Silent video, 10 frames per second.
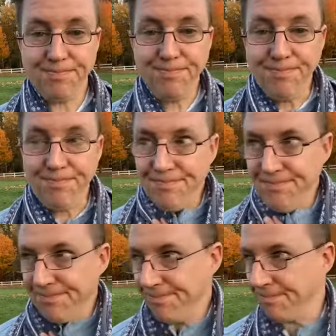
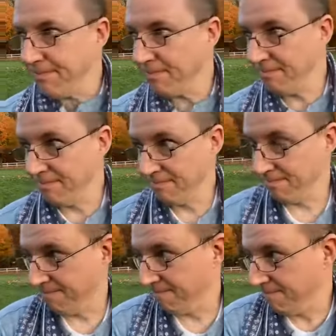
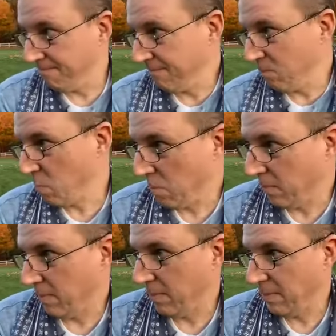
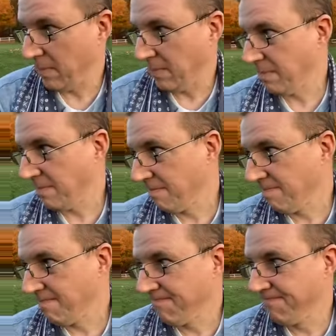
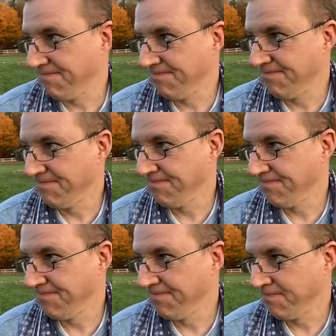
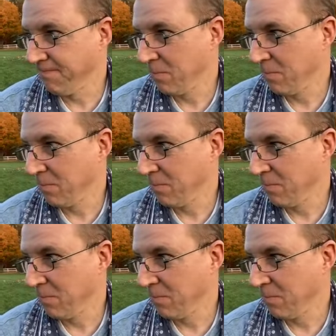(silence)